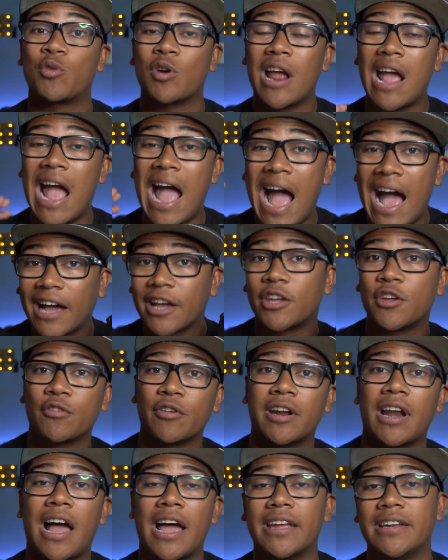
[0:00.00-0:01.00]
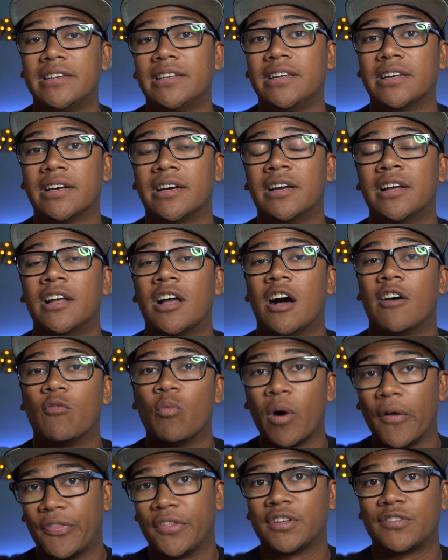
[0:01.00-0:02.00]
more accurate idea of
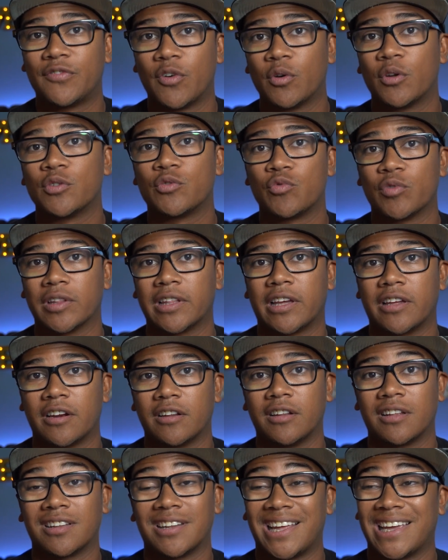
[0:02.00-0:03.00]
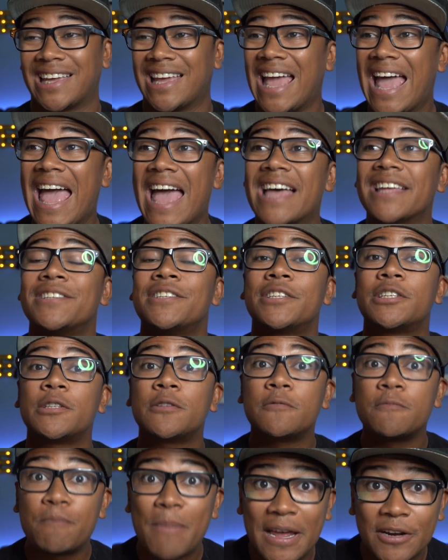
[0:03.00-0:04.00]
what this photo is really going to look like,
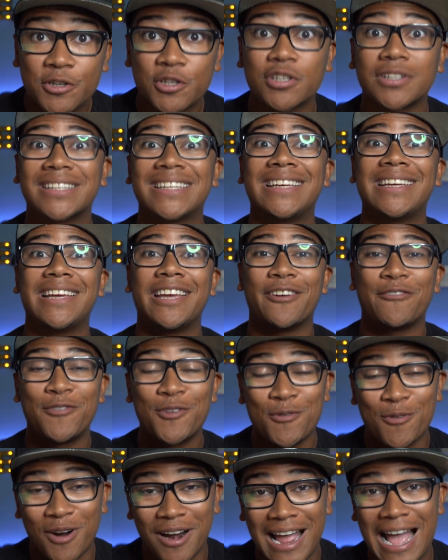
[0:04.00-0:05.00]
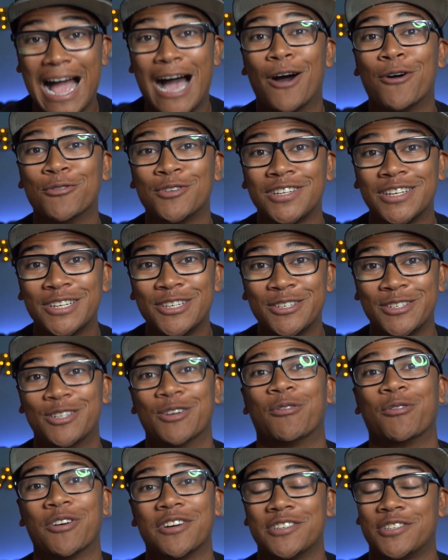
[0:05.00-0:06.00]
especially if you are
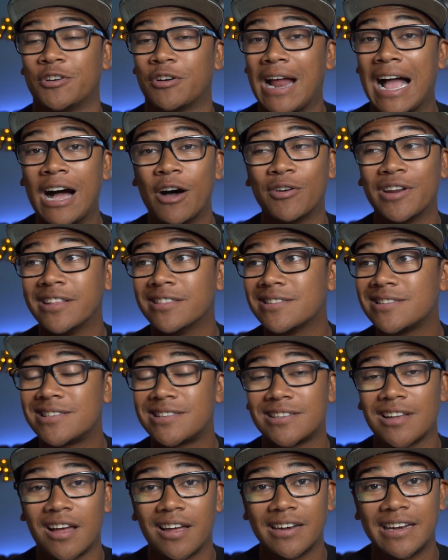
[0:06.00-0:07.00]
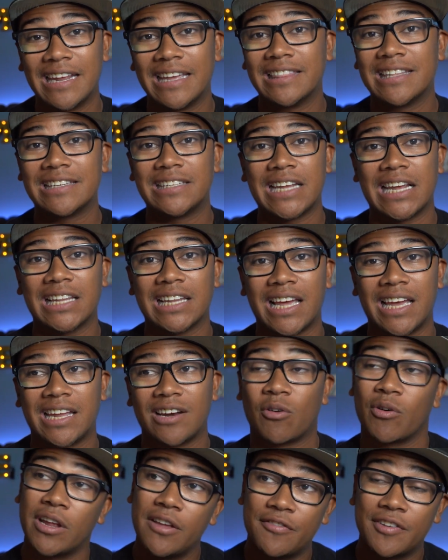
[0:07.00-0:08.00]
outdoors. You're out in the sun, in the
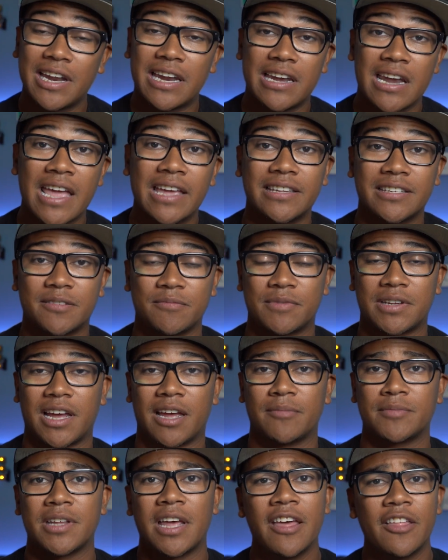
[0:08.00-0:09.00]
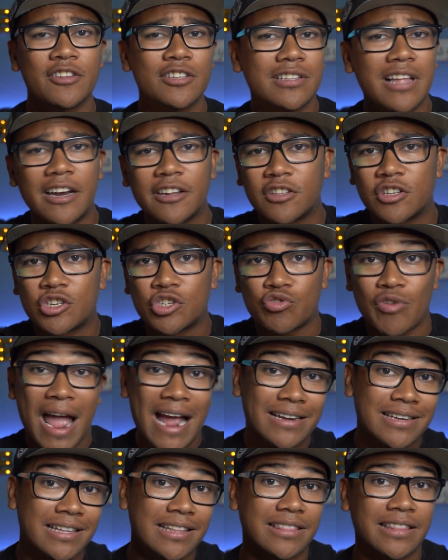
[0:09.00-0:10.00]
daylight, or even at night sometimes. There's a lot of
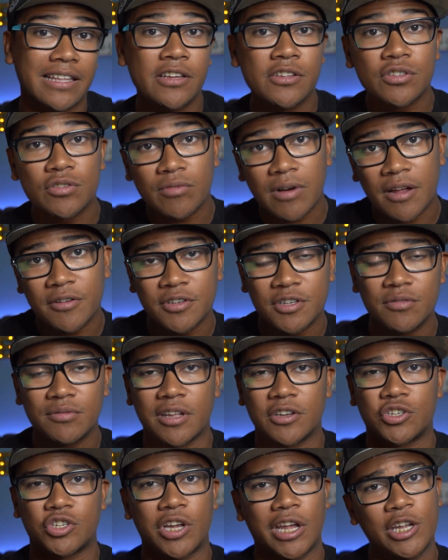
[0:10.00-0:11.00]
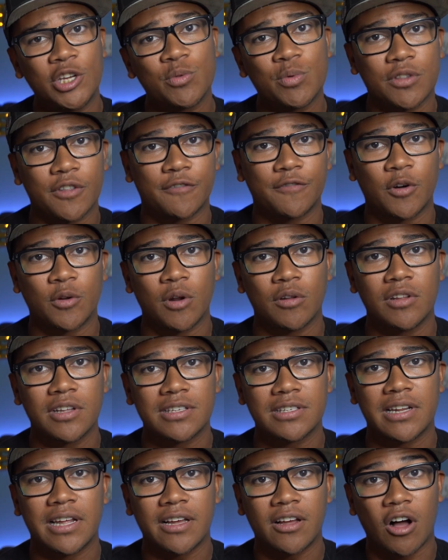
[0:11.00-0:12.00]
distracting things around you that change what the photo
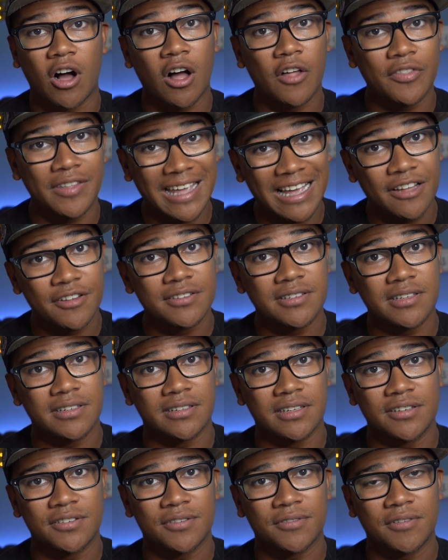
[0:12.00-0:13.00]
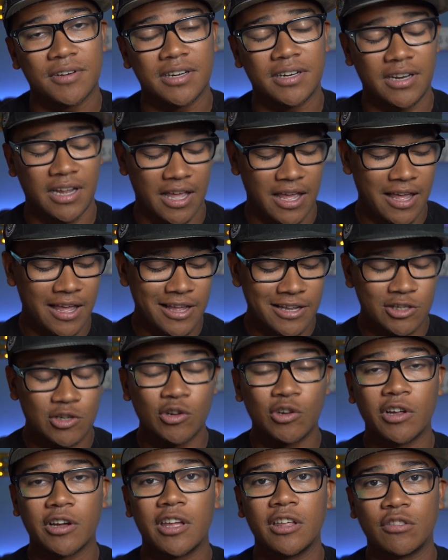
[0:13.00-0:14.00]
looks like on the LCD screen. So
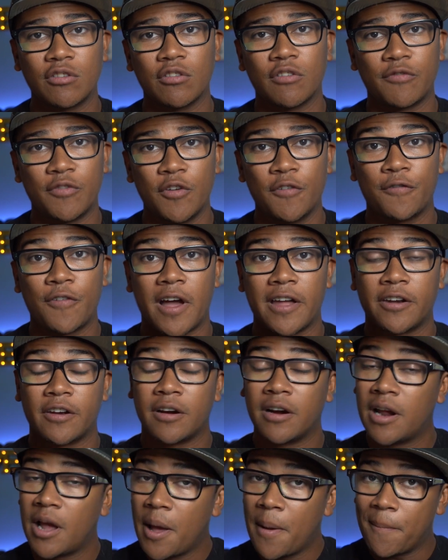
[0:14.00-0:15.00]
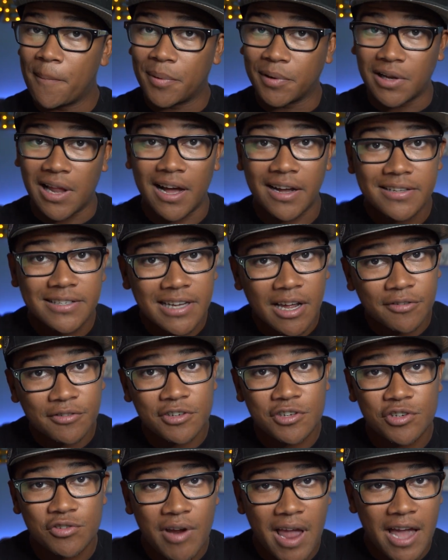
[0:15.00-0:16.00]
looking through the viewfinder blocks out
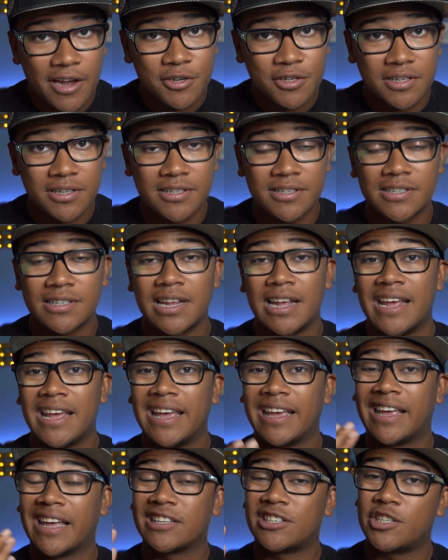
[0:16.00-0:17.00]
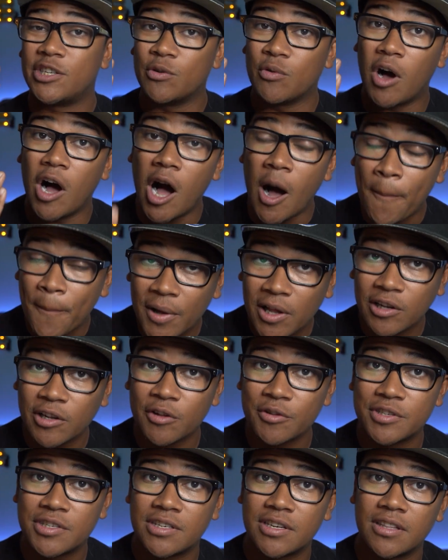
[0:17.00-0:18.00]
distractions. It gets you up
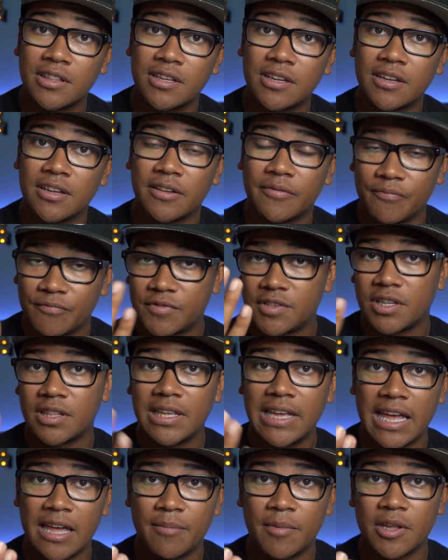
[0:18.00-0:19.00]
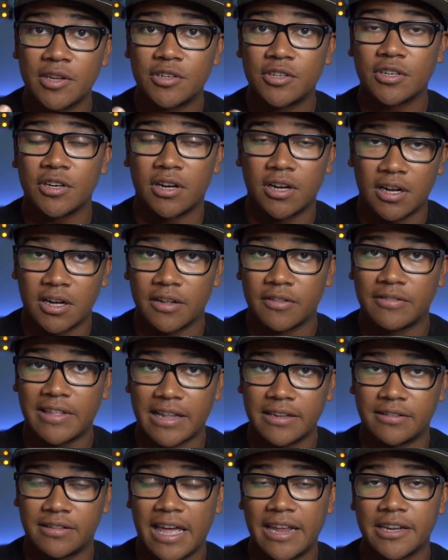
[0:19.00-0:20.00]
close to the image
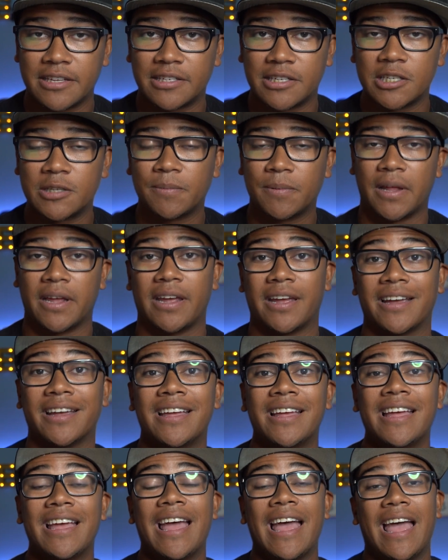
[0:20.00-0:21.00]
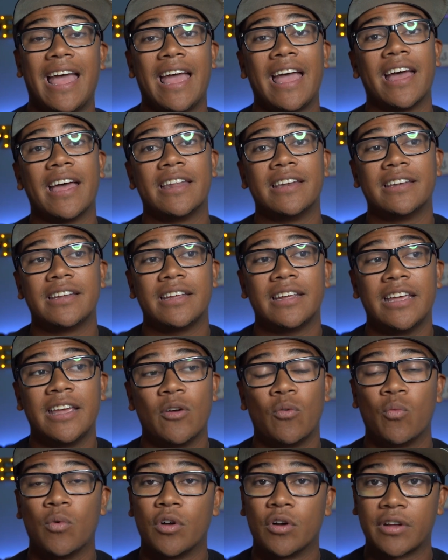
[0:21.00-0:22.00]
that it's displaying, and
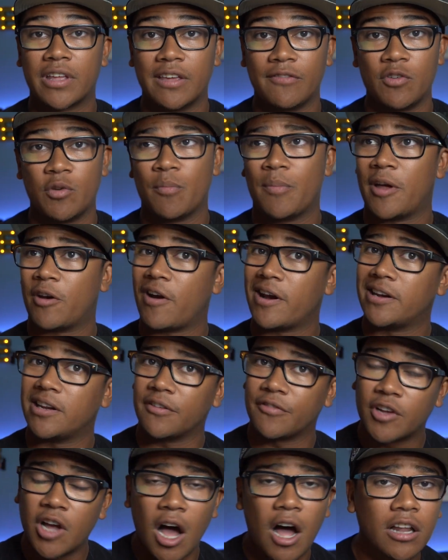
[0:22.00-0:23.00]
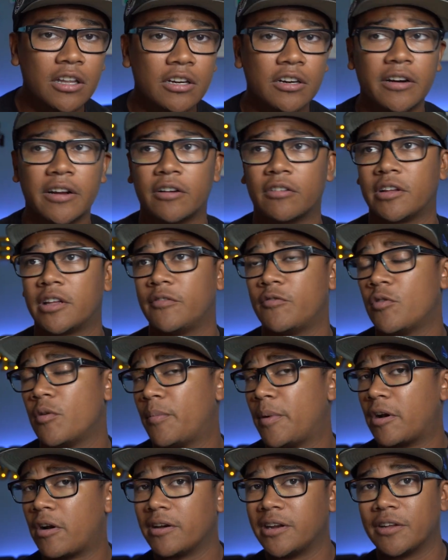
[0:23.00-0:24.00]
it will give you a better idea of color. It'll give you a
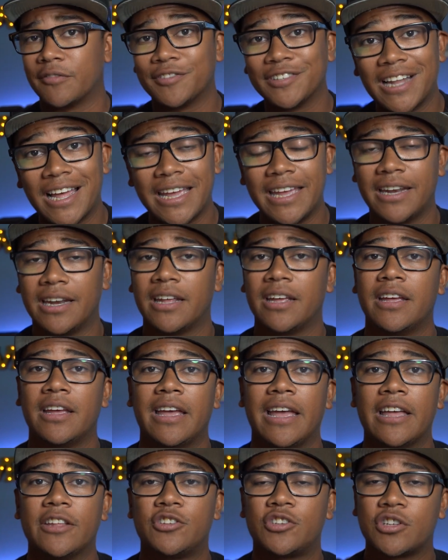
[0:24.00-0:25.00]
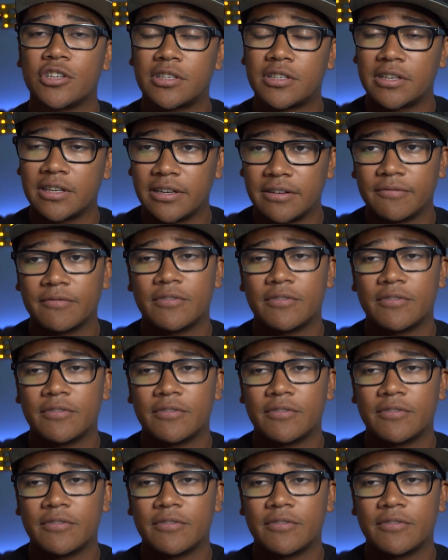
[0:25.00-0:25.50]
better idea of light. It's just